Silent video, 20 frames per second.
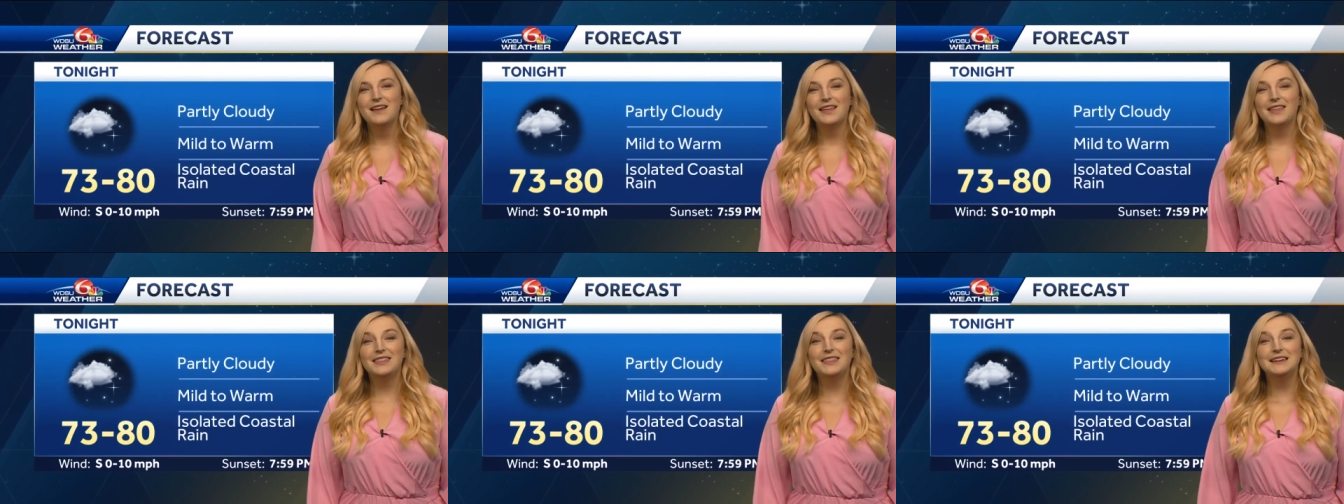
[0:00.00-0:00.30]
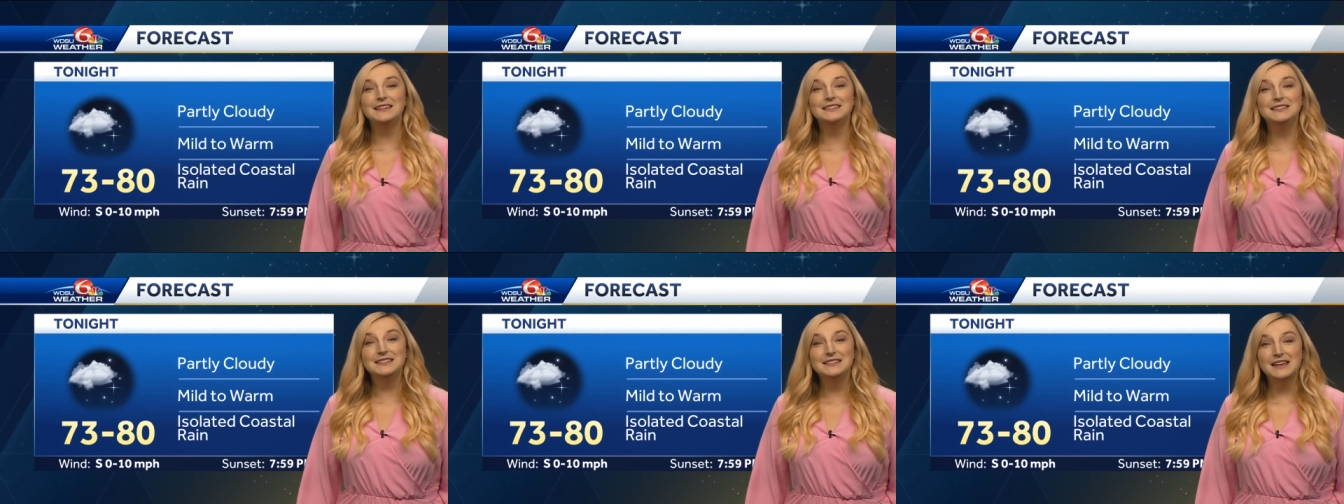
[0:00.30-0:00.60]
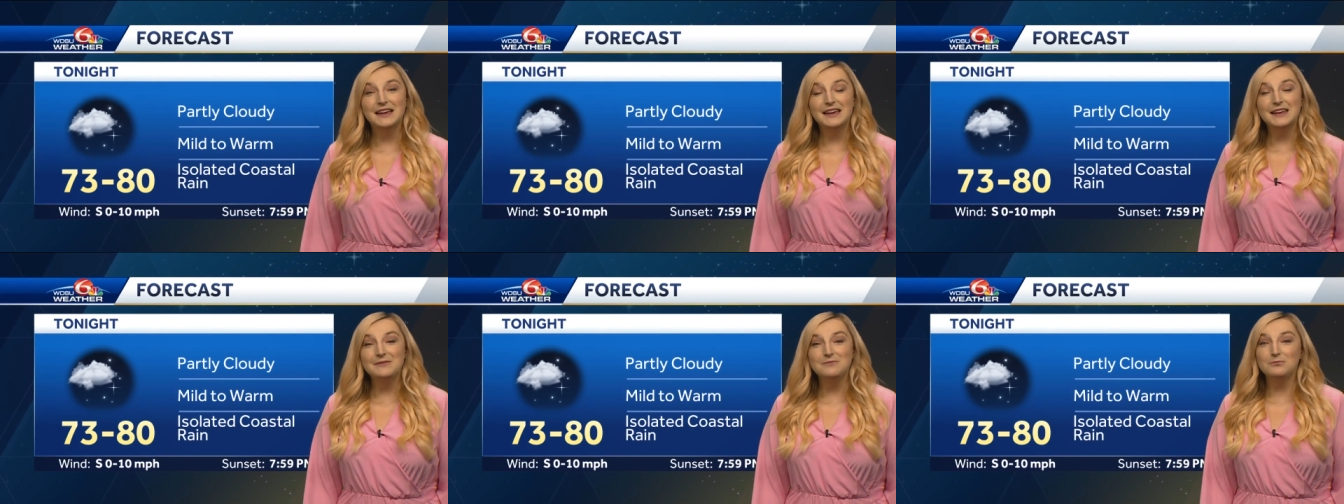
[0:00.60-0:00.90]
Then
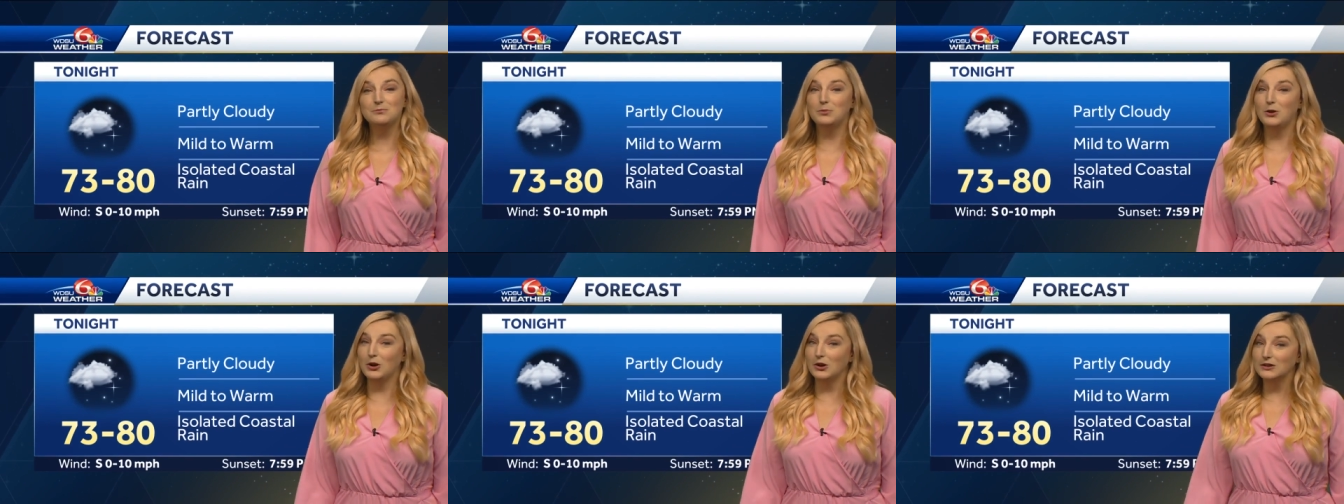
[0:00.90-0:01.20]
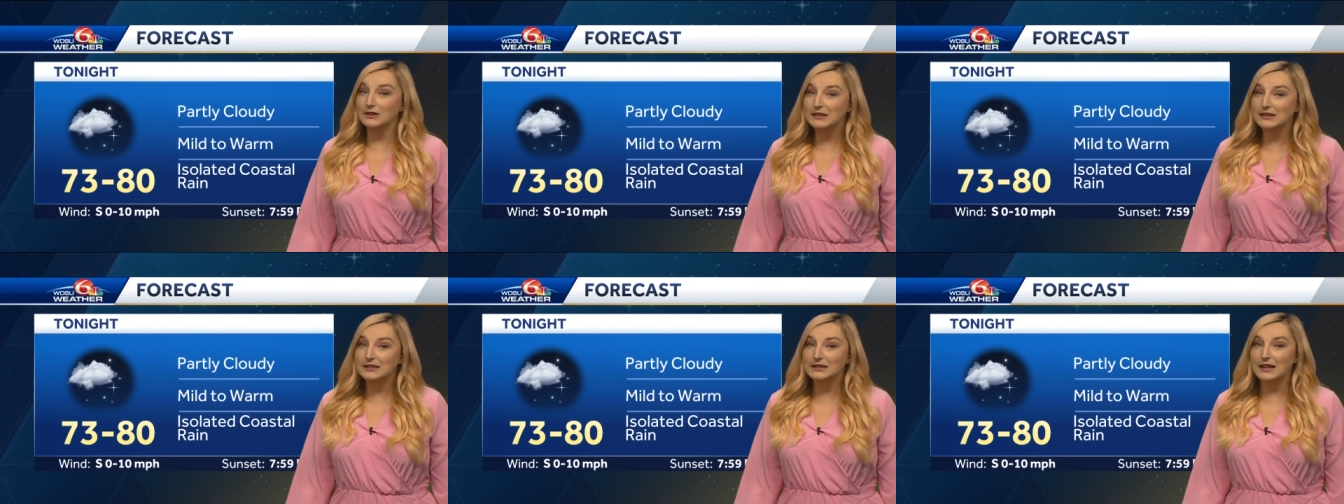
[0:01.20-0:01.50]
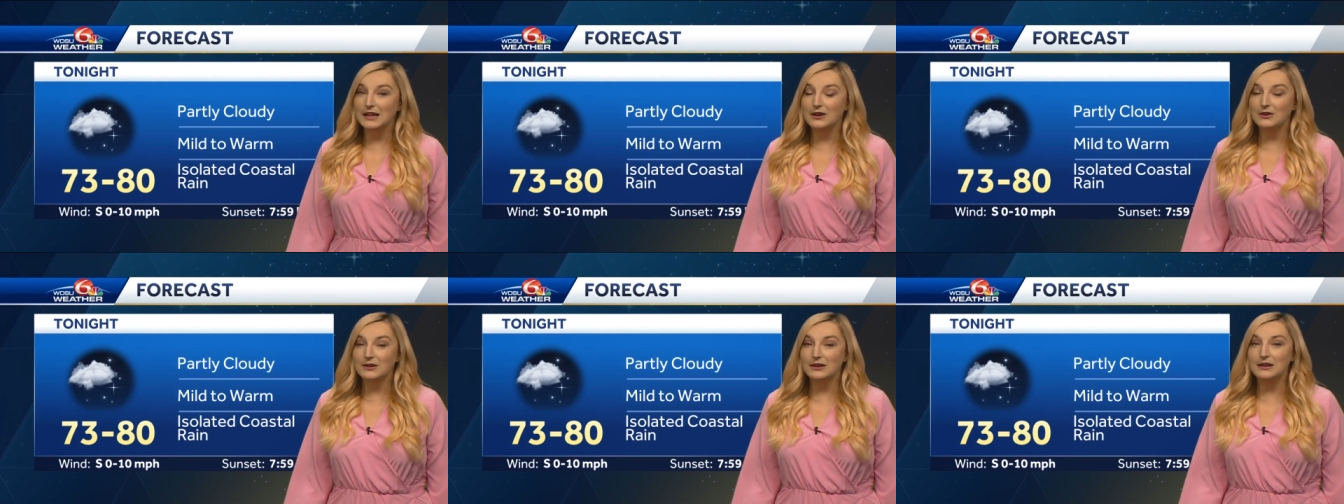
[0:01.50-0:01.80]
tonight, partly
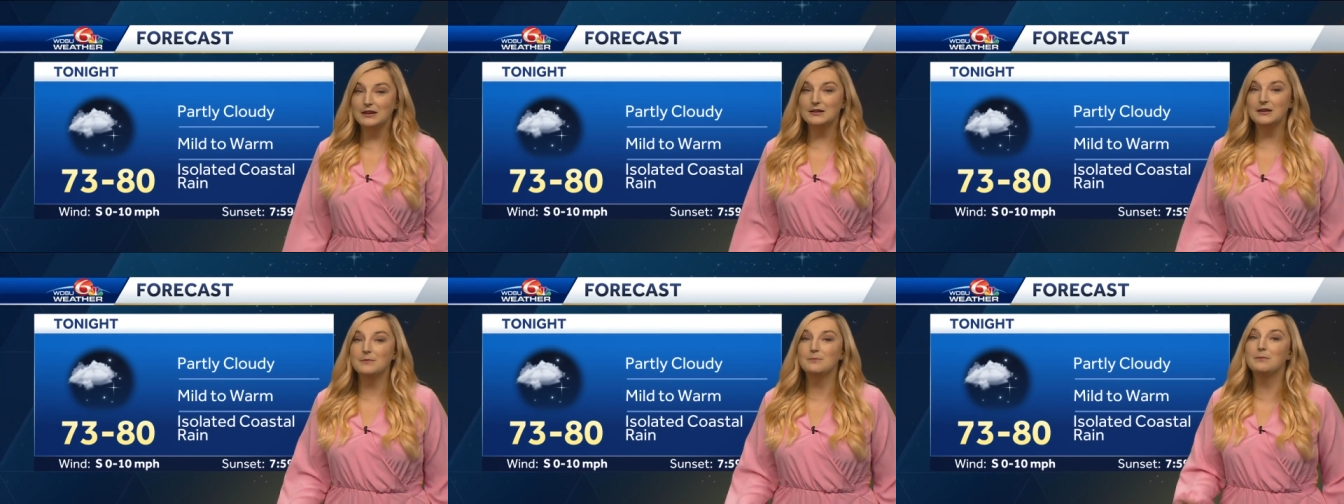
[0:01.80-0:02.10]
cloudy,